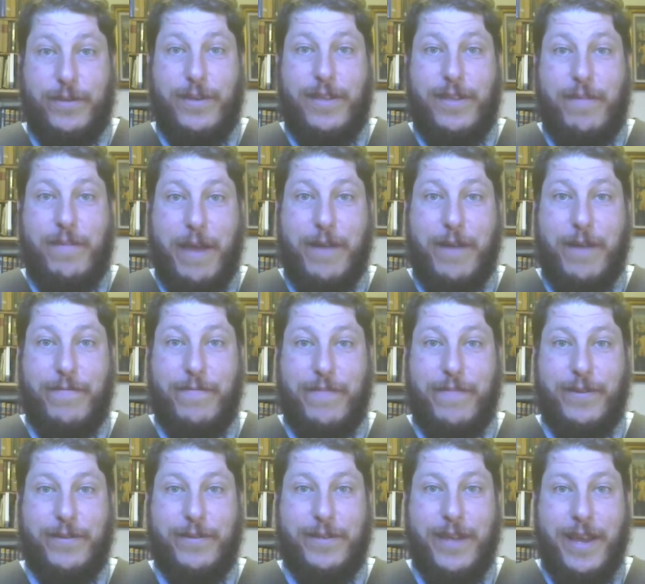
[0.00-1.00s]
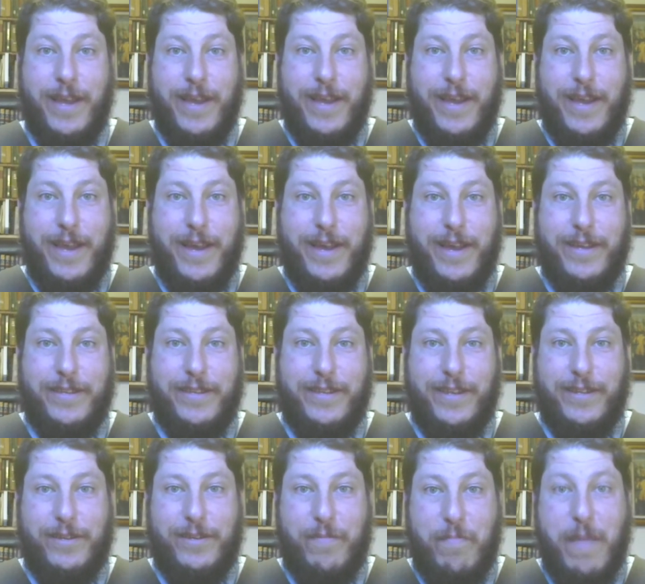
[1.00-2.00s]
the battlefields, uh,
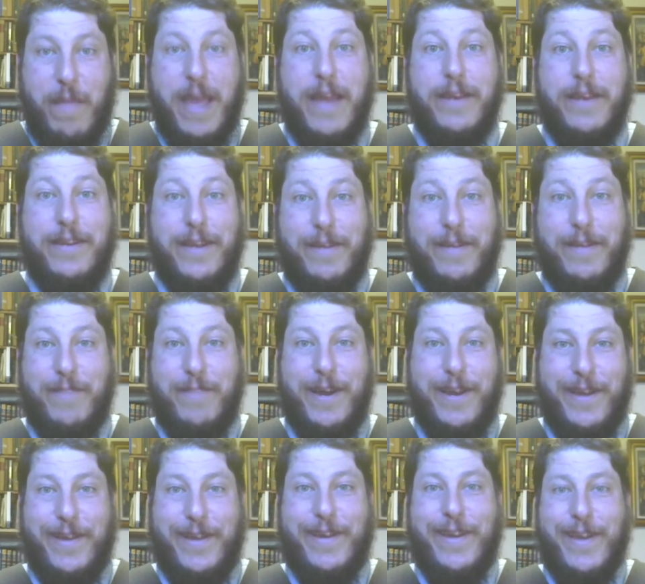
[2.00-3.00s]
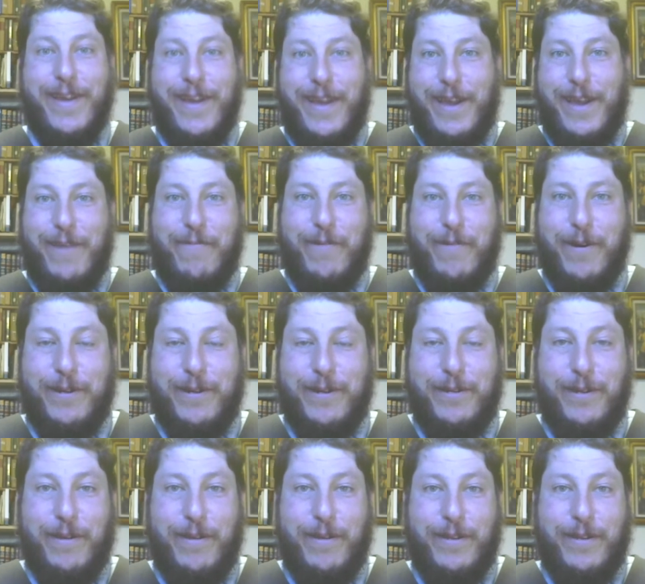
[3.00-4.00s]
so demanding money in order
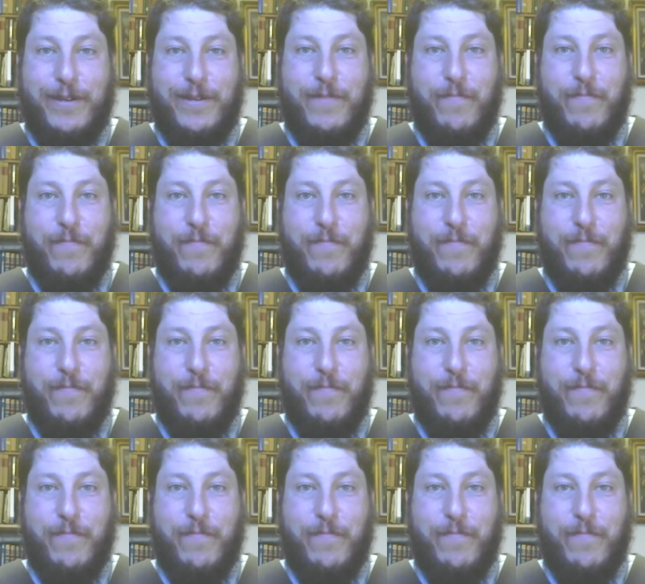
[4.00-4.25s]
to